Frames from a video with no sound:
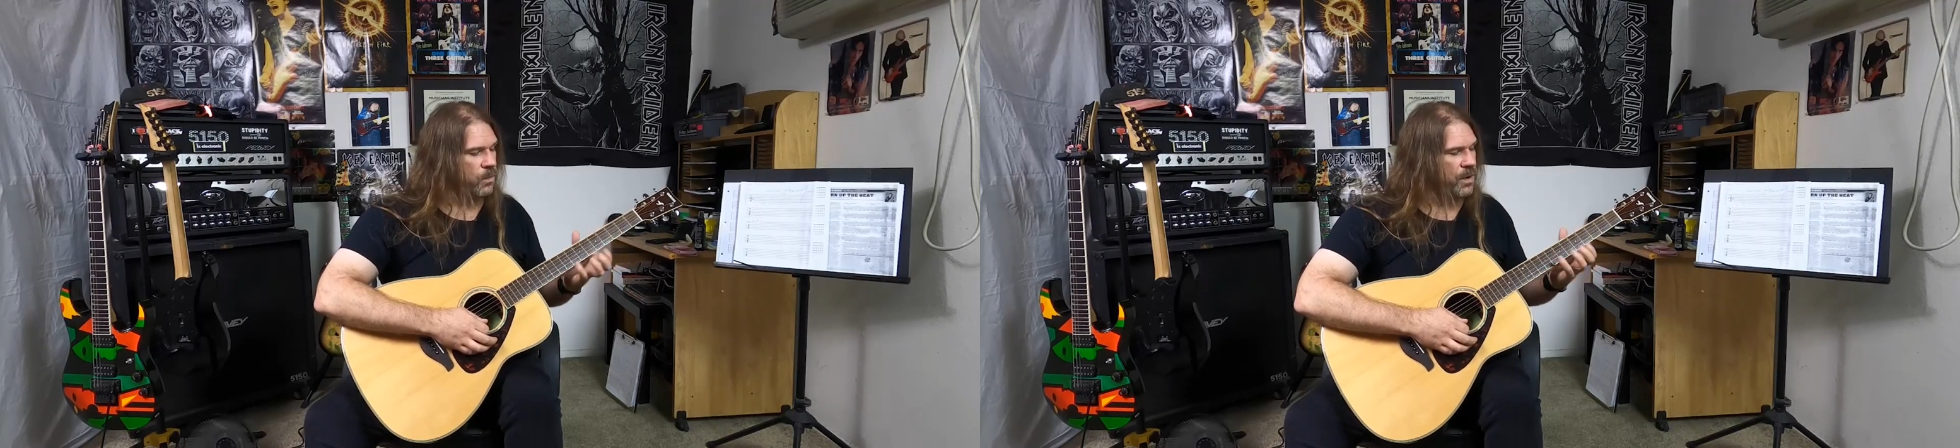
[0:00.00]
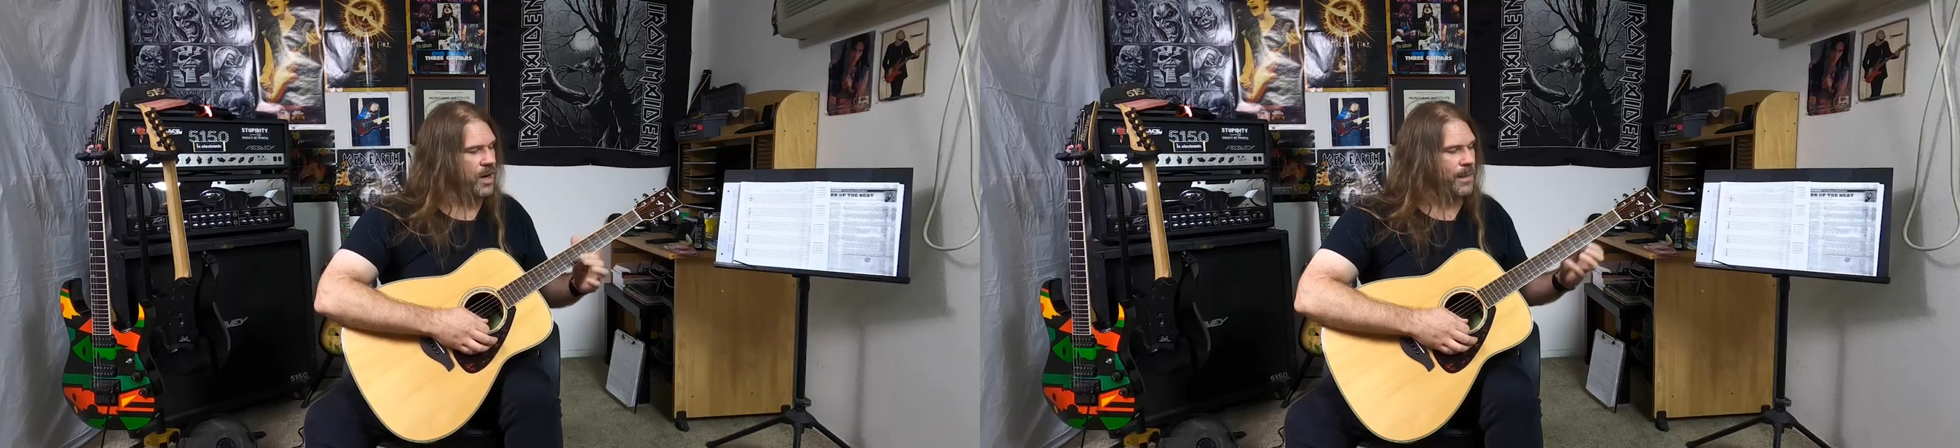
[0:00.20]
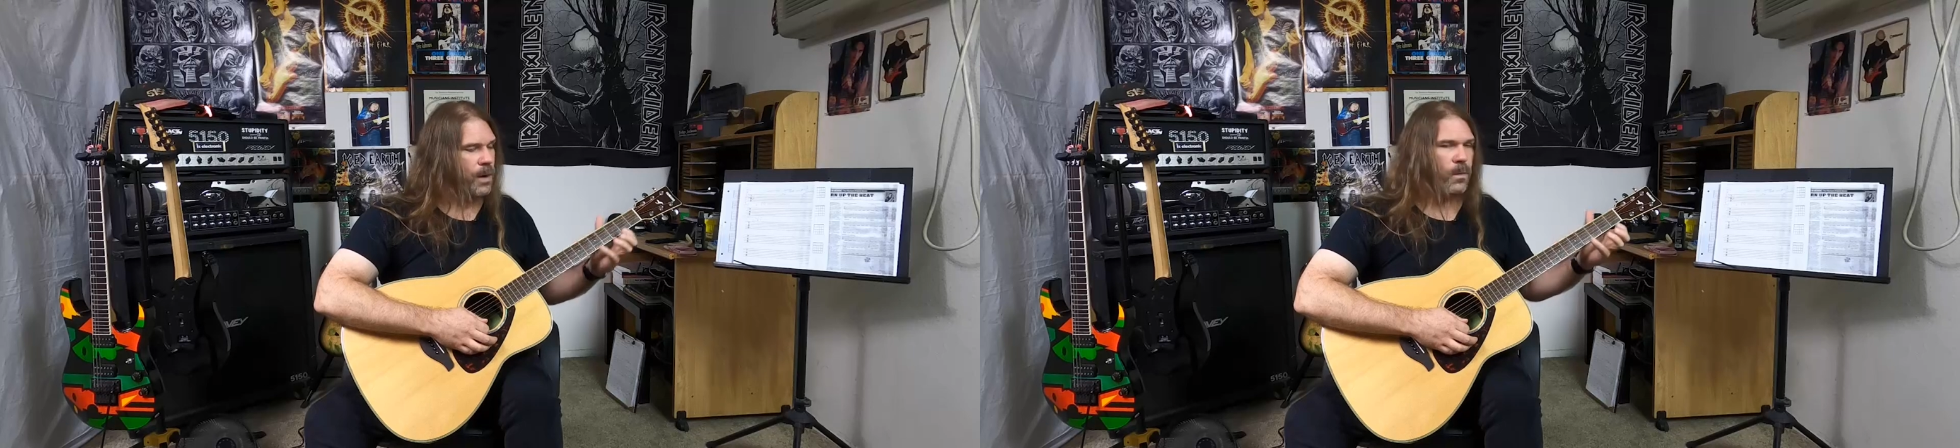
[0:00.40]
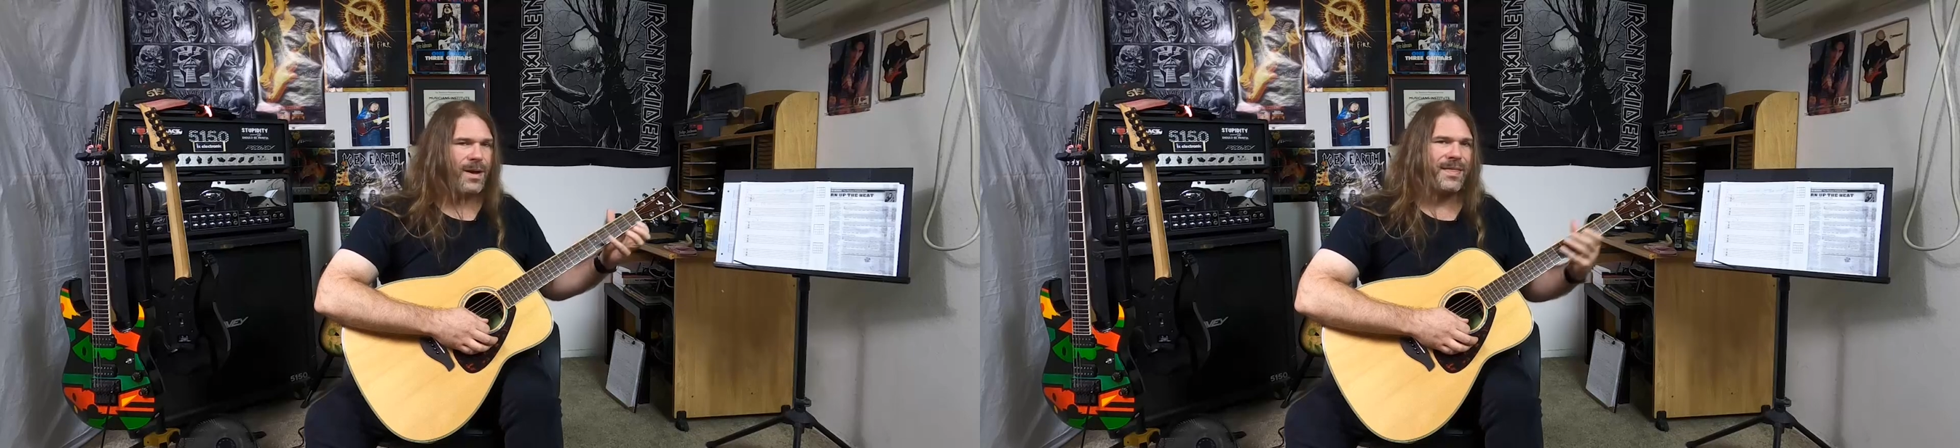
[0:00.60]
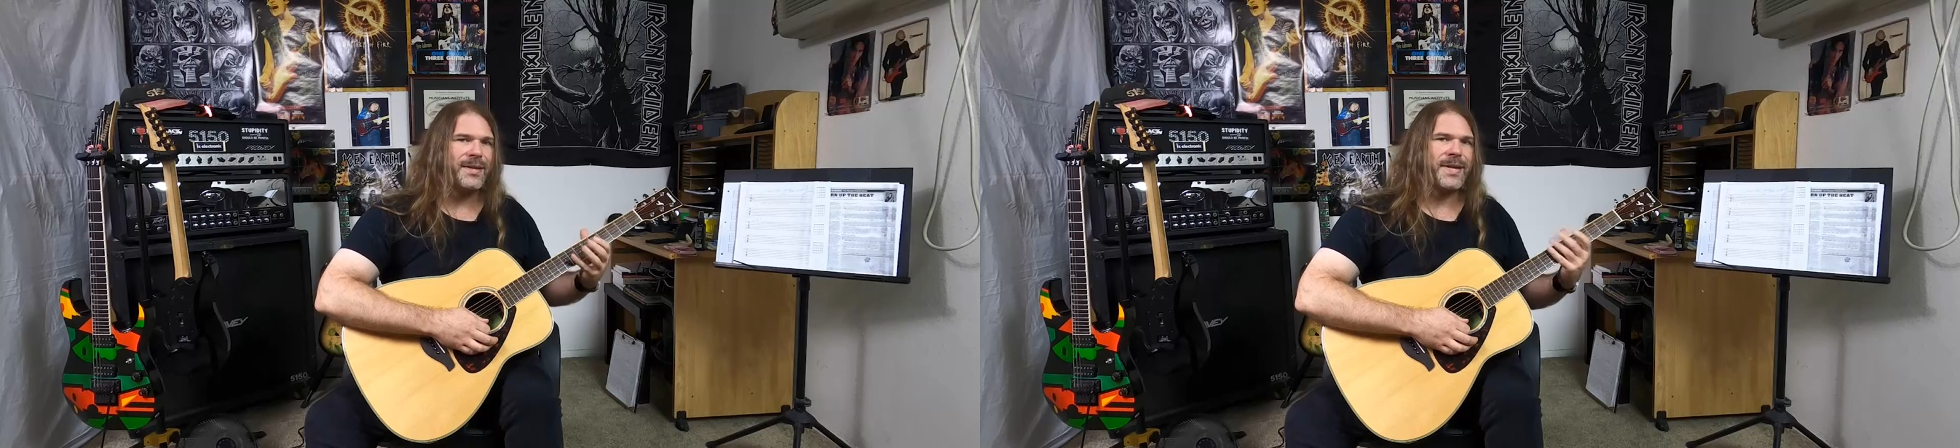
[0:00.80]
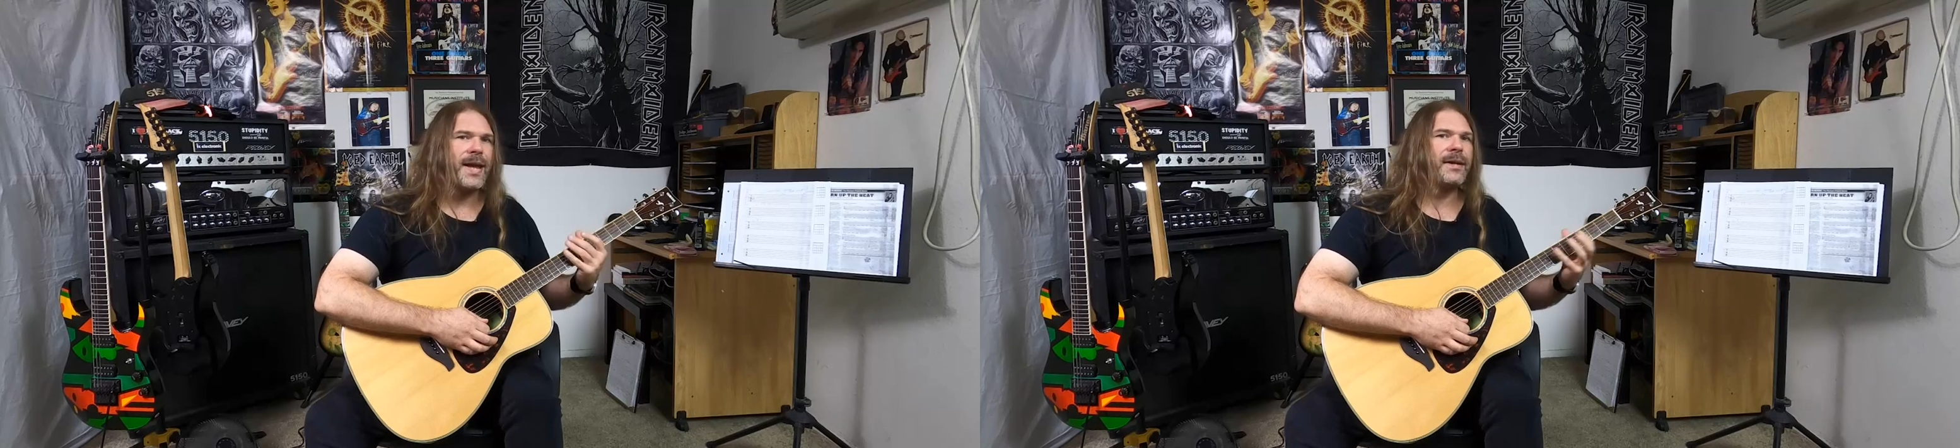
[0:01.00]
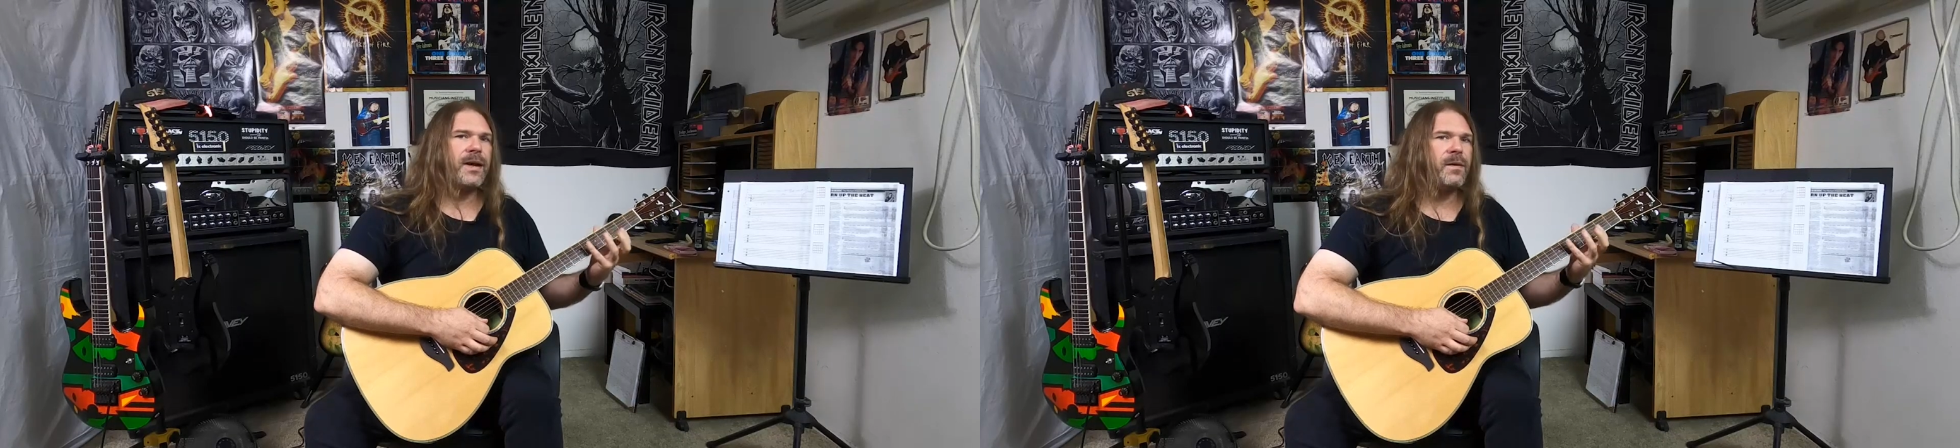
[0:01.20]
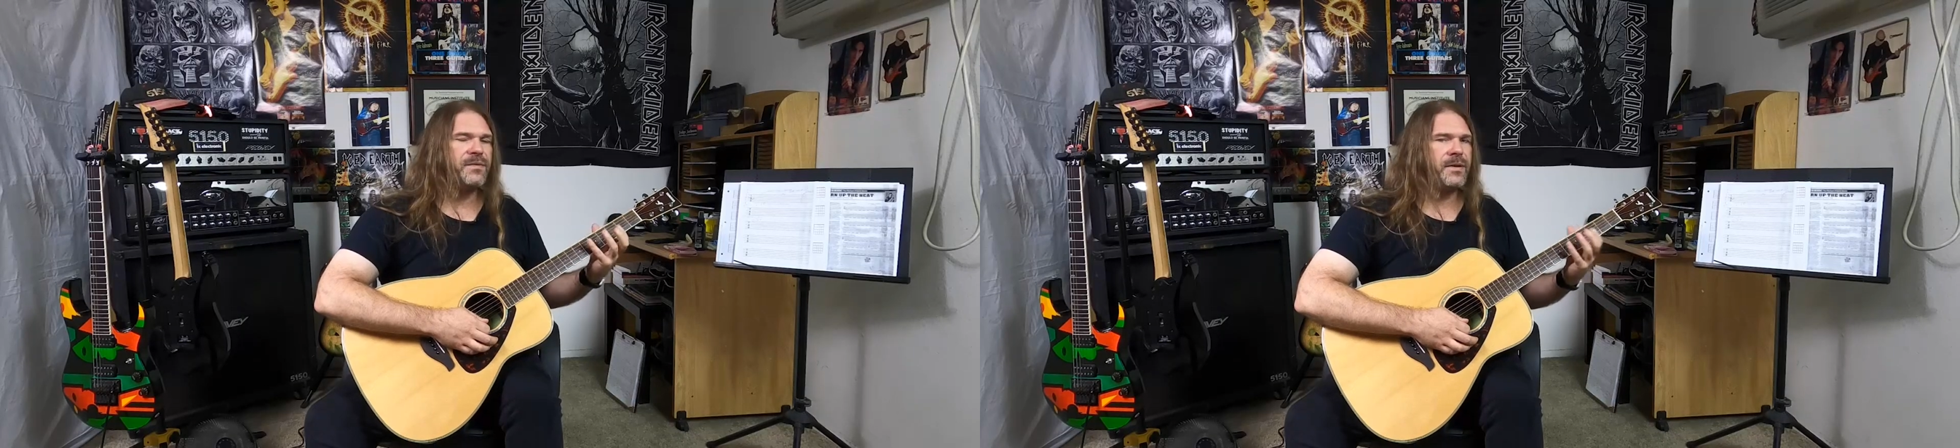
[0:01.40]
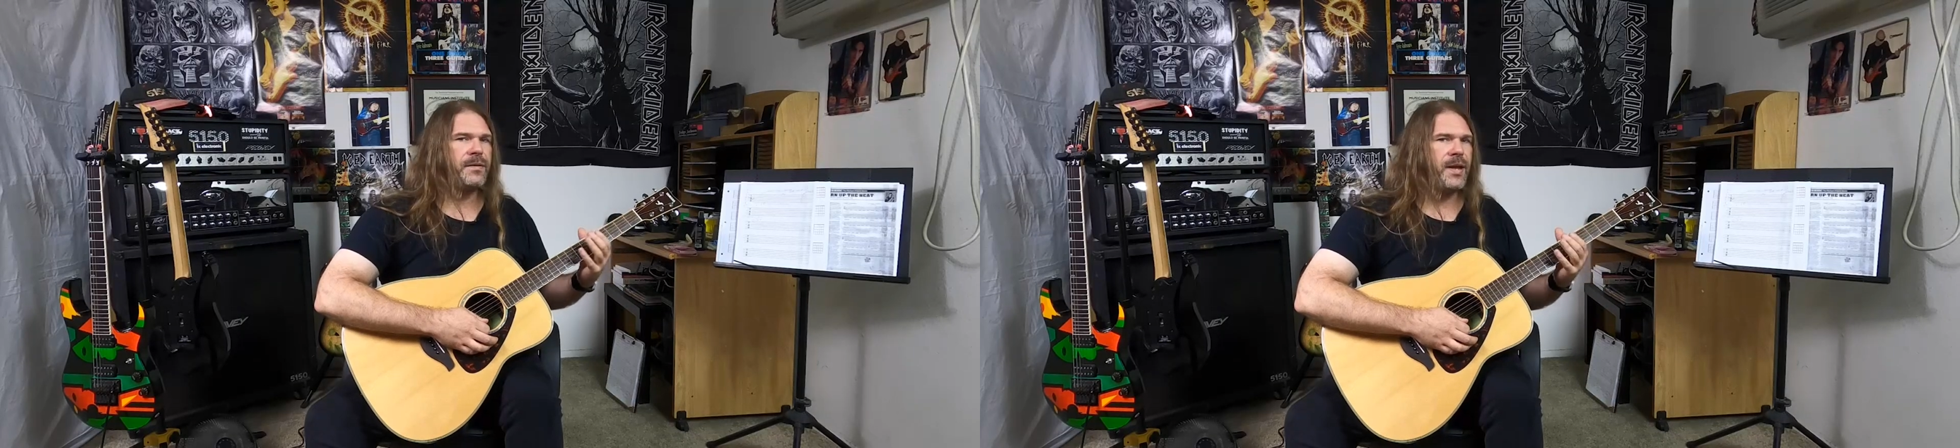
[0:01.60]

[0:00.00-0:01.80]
worried about where this hand goes.